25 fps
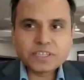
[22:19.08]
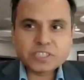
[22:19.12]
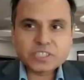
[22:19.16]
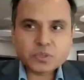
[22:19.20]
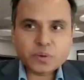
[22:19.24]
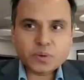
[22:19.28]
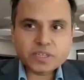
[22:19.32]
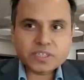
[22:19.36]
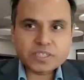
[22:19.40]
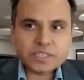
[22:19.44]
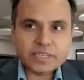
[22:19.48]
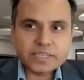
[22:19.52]

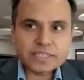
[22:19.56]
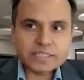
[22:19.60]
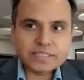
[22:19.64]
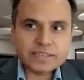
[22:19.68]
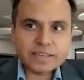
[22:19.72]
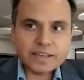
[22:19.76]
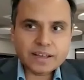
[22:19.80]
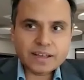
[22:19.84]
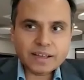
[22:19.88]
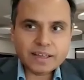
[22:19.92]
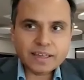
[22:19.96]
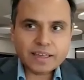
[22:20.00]
question is,
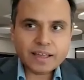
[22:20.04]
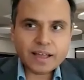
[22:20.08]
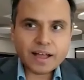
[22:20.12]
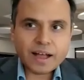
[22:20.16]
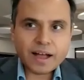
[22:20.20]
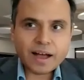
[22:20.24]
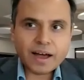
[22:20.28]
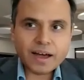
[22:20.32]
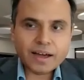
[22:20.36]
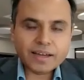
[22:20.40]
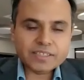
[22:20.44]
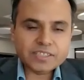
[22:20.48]

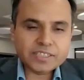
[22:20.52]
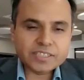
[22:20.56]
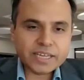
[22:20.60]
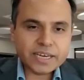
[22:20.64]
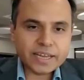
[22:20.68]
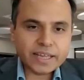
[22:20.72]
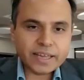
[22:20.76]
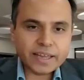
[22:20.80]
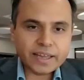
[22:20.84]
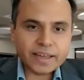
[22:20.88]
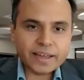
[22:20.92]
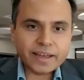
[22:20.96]
are Gen
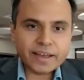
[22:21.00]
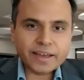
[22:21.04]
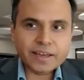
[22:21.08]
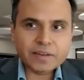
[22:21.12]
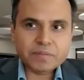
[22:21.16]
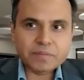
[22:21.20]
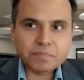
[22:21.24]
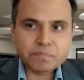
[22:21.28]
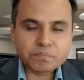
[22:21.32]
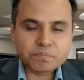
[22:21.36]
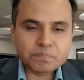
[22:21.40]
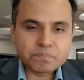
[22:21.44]
AI
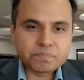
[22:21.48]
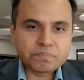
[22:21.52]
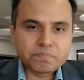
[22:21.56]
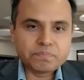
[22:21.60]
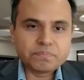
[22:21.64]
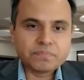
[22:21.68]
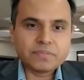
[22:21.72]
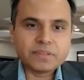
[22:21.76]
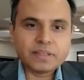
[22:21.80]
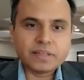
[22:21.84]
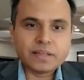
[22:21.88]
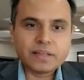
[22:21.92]

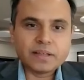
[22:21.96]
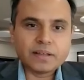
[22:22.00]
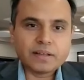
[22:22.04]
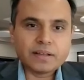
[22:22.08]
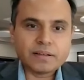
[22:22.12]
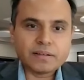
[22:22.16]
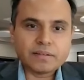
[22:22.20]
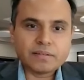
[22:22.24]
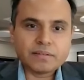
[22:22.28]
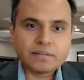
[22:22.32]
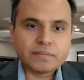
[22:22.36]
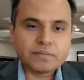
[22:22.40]
uh,
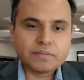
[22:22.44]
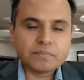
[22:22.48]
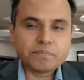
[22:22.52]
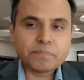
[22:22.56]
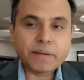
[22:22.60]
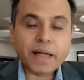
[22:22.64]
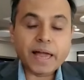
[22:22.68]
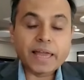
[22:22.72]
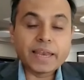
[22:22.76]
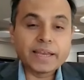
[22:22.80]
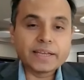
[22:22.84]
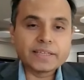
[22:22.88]

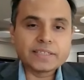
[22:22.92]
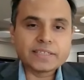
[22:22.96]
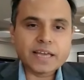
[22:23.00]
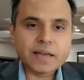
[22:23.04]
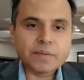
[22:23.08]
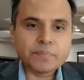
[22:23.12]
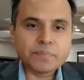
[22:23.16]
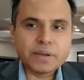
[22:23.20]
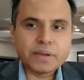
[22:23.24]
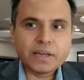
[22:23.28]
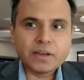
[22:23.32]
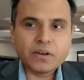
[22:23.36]
pilots
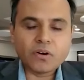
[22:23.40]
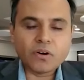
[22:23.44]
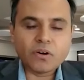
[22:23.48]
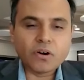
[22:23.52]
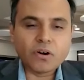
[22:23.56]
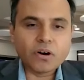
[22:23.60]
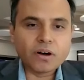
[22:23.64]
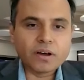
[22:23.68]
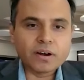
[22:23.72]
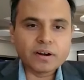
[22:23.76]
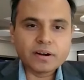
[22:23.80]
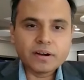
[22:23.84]
happening
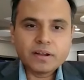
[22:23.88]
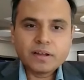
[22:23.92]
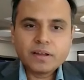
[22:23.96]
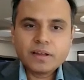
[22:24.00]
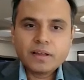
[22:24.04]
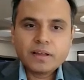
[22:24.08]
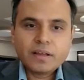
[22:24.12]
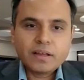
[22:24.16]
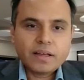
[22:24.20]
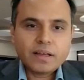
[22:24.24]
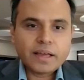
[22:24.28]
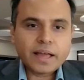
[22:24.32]
or
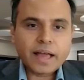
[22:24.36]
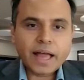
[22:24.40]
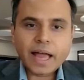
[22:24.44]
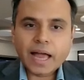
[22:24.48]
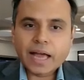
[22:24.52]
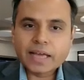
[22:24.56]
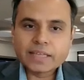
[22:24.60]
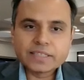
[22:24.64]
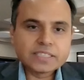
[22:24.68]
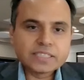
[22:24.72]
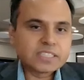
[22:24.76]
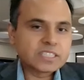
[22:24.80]

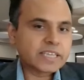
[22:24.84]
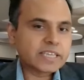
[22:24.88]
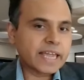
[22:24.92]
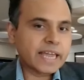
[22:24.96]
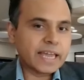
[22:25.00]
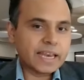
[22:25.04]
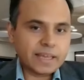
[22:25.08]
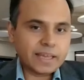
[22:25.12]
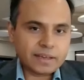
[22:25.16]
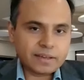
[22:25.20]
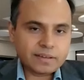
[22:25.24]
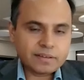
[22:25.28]
as it's
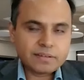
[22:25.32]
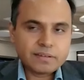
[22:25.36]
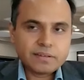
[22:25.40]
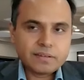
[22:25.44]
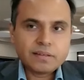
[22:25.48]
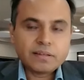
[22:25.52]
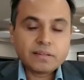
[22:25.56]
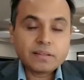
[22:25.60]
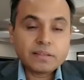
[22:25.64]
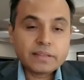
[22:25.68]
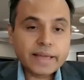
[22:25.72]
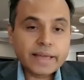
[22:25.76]
scaling?
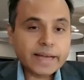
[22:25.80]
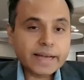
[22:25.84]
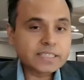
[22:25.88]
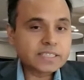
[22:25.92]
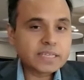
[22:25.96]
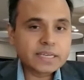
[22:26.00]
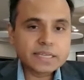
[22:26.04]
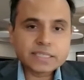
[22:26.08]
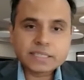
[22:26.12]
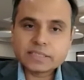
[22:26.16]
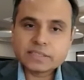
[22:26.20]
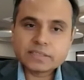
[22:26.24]
The answer
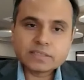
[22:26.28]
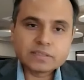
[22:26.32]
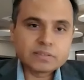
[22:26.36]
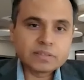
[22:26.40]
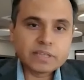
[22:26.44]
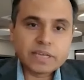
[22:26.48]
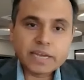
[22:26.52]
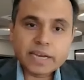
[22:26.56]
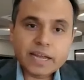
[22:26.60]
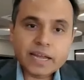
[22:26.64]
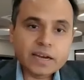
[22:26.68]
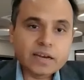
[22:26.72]
is
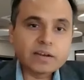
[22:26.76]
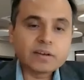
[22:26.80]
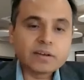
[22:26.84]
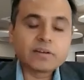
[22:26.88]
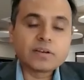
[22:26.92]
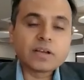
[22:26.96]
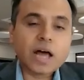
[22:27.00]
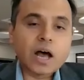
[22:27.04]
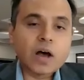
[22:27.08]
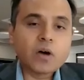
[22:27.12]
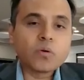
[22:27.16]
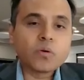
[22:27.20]
there are
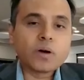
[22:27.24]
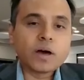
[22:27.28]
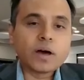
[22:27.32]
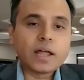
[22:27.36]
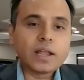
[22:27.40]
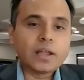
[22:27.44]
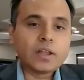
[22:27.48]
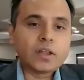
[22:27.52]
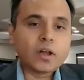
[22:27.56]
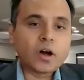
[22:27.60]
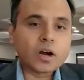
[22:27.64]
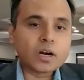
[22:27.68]
now a
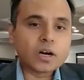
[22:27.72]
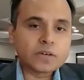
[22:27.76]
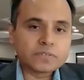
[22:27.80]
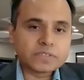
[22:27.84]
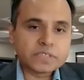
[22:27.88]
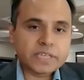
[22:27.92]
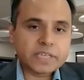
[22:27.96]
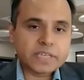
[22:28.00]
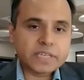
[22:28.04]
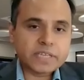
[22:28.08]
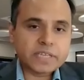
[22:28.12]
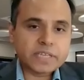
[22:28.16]
lot of
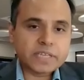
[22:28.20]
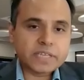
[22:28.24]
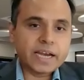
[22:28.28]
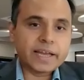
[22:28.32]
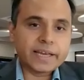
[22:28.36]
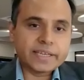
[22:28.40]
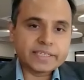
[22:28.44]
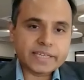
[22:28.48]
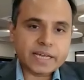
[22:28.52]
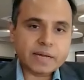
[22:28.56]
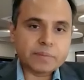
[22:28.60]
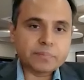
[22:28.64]

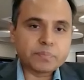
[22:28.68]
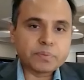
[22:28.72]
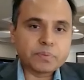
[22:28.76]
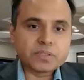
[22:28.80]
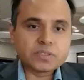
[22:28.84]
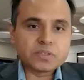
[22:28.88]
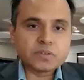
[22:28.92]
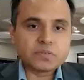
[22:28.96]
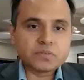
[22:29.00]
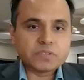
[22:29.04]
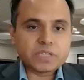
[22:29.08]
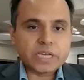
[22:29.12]
scaled
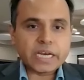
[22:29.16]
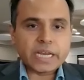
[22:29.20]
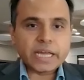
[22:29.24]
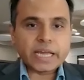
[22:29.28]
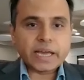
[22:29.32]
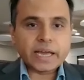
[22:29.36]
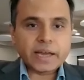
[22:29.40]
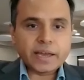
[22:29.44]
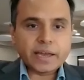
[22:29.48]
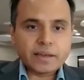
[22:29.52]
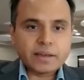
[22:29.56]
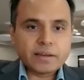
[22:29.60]
examples of Gen
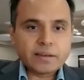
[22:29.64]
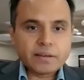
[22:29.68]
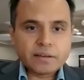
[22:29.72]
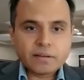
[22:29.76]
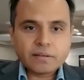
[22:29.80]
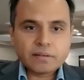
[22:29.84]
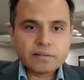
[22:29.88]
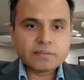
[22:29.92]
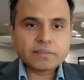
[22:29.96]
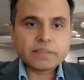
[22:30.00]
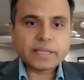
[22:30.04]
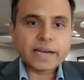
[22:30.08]
AI
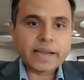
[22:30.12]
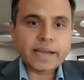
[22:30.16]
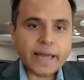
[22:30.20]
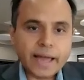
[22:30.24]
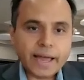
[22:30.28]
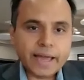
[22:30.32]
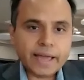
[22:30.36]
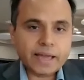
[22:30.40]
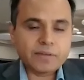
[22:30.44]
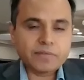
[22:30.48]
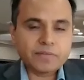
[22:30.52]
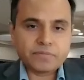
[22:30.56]
that
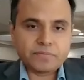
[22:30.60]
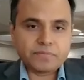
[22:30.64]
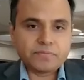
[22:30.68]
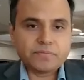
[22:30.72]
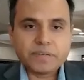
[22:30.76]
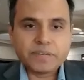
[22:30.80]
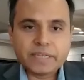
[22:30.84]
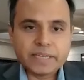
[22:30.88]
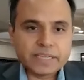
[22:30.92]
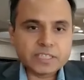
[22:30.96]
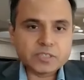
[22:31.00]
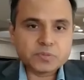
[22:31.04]
I have
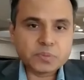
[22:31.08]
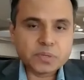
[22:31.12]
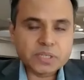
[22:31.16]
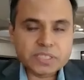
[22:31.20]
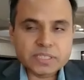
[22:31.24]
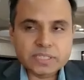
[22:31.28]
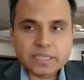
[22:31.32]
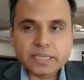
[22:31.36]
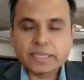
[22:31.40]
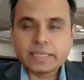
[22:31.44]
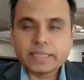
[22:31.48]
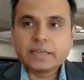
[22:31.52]
witnessed
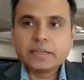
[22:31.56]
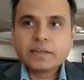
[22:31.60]
personally.